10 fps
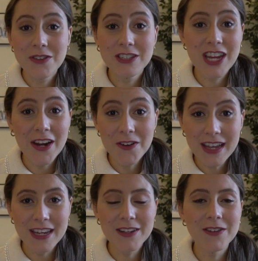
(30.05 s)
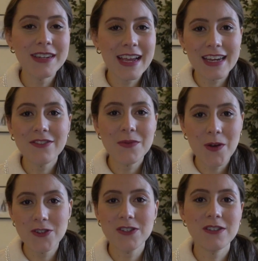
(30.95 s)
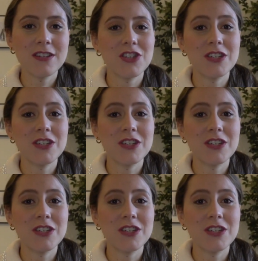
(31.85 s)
the shadow can include negative emotions such